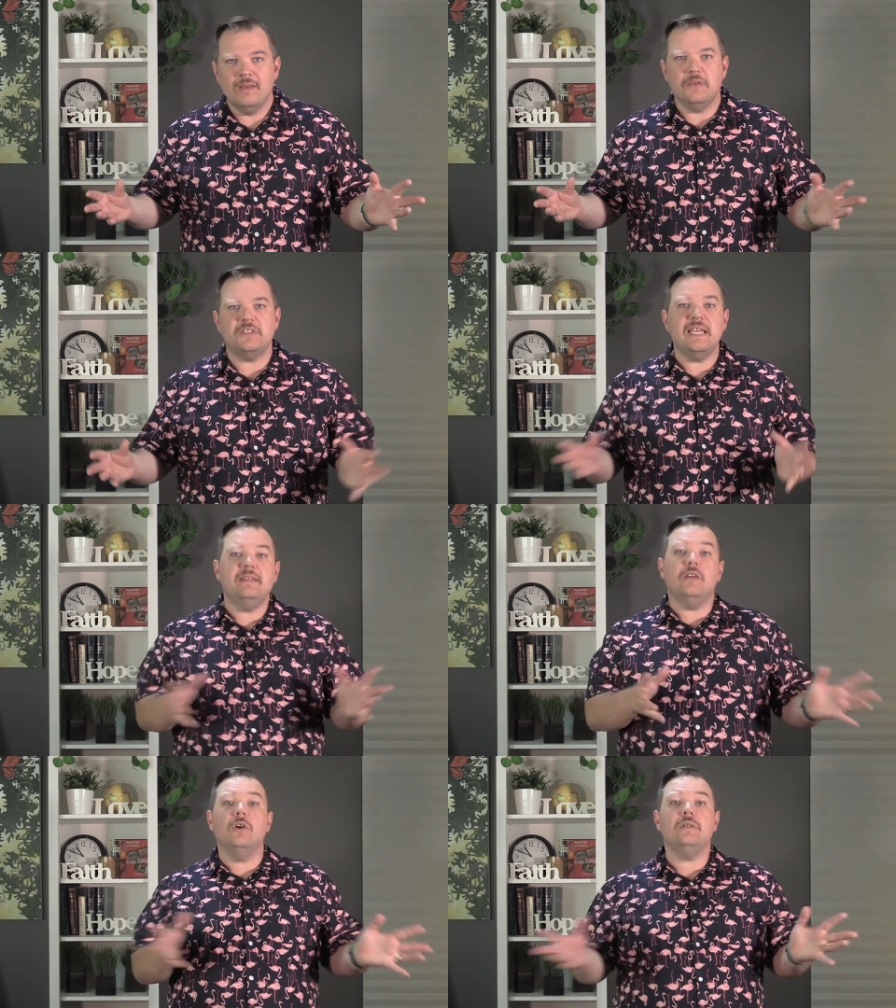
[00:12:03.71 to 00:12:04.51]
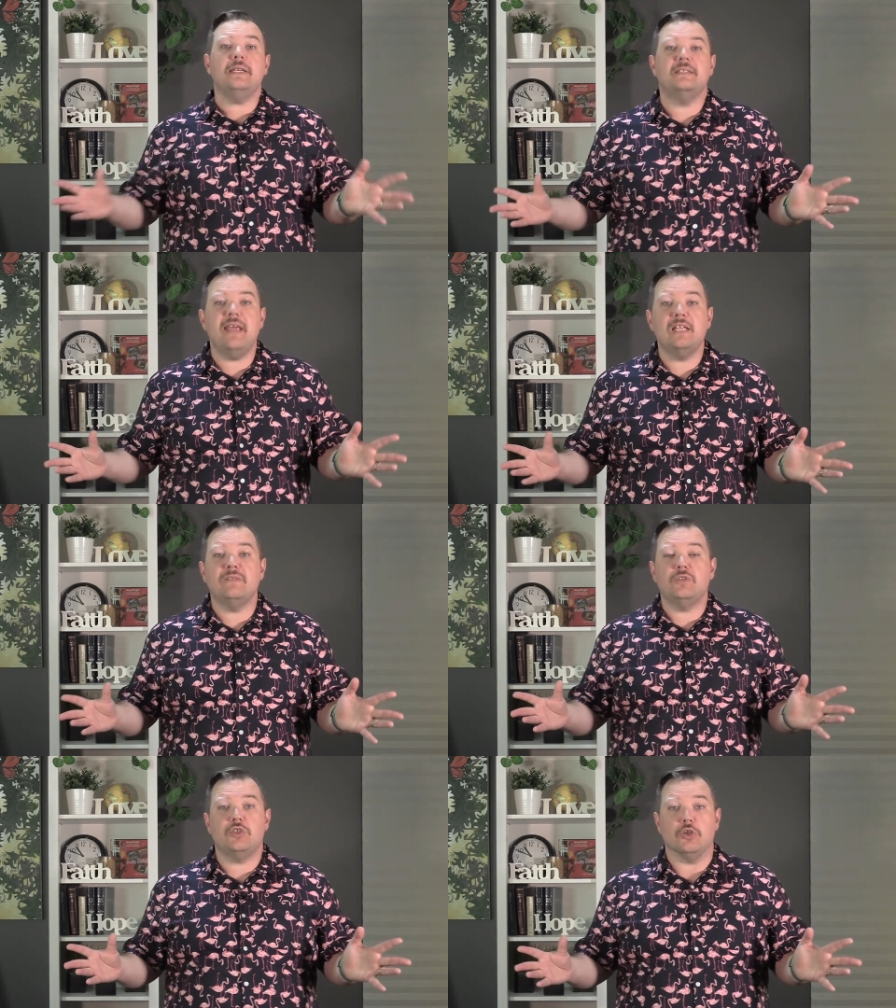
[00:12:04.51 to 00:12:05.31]
You see, in the earliest days
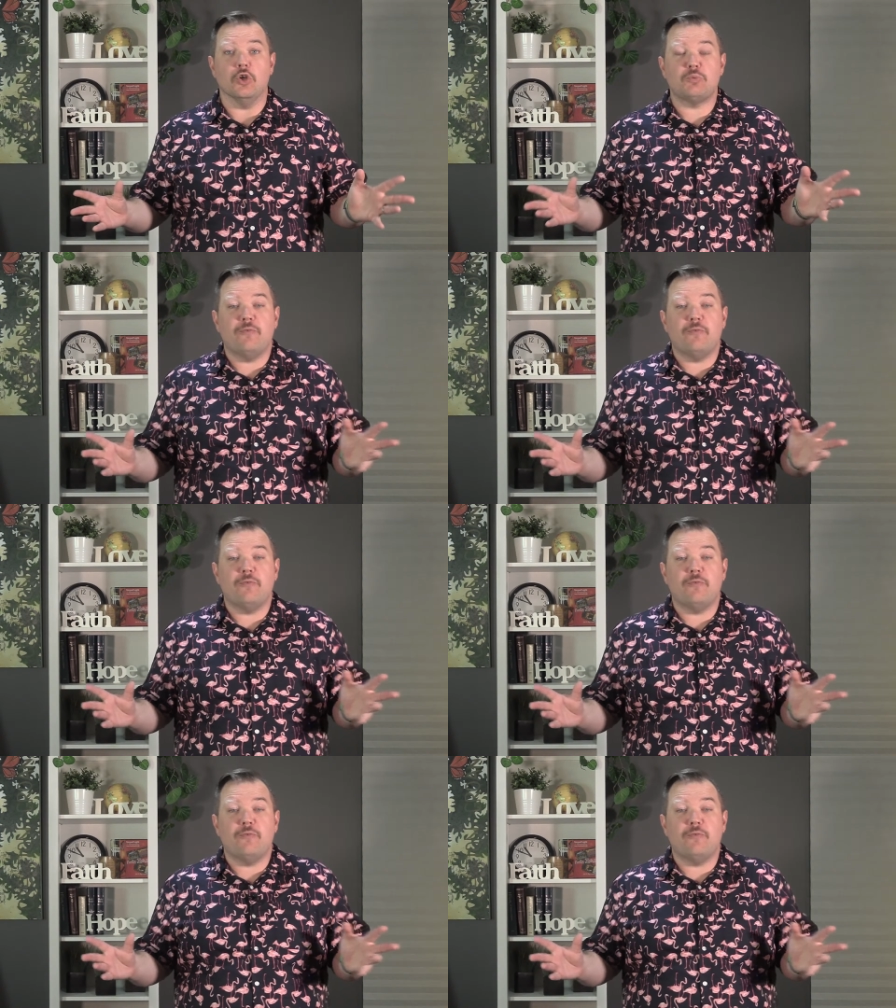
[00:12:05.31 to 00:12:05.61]
of the church,